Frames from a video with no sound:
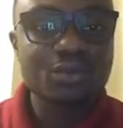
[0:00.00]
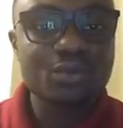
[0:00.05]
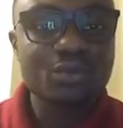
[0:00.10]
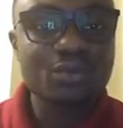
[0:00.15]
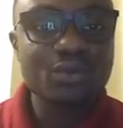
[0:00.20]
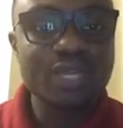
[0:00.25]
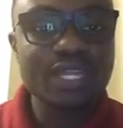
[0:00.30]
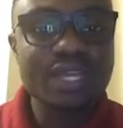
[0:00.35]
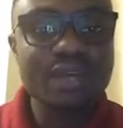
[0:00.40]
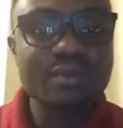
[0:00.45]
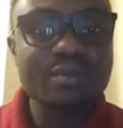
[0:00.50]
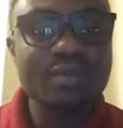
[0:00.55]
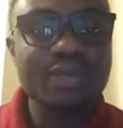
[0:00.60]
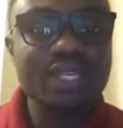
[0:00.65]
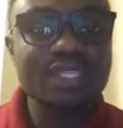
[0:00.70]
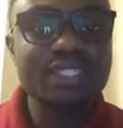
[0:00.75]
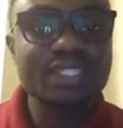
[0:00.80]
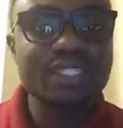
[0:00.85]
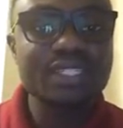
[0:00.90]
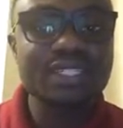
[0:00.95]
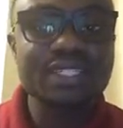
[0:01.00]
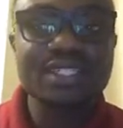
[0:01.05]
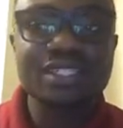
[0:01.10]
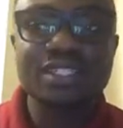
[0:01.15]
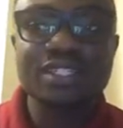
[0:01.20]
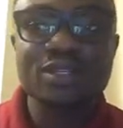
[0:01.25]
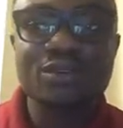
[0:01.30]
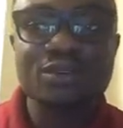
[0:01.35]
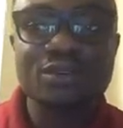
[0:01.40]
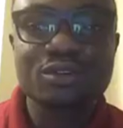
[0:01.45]
whether meeting
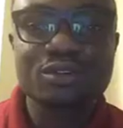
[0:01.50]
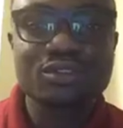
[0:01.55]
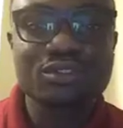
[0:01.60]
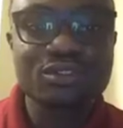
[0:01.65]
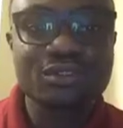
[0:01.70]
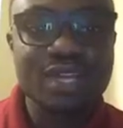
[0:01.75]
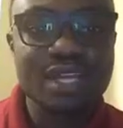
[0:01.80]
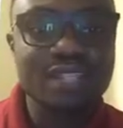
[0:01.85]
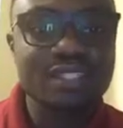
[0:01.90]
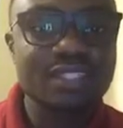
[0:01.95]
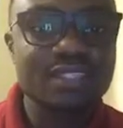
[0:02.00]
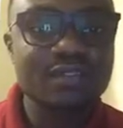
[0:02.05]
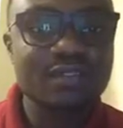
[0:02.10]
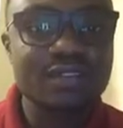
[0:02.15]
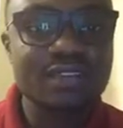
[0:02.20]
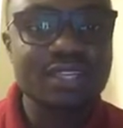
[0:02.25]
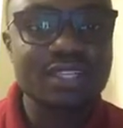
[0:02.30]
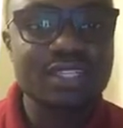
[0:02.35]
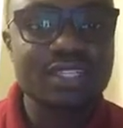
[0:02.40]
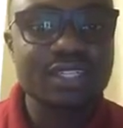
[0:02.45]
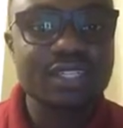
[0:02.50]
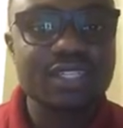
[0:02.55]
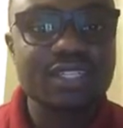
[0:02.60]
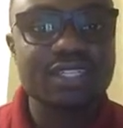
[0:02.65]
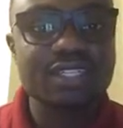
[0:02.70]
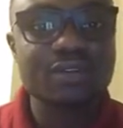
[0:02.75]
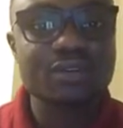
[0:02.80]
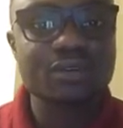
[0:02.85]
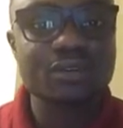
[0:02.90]
constructive critics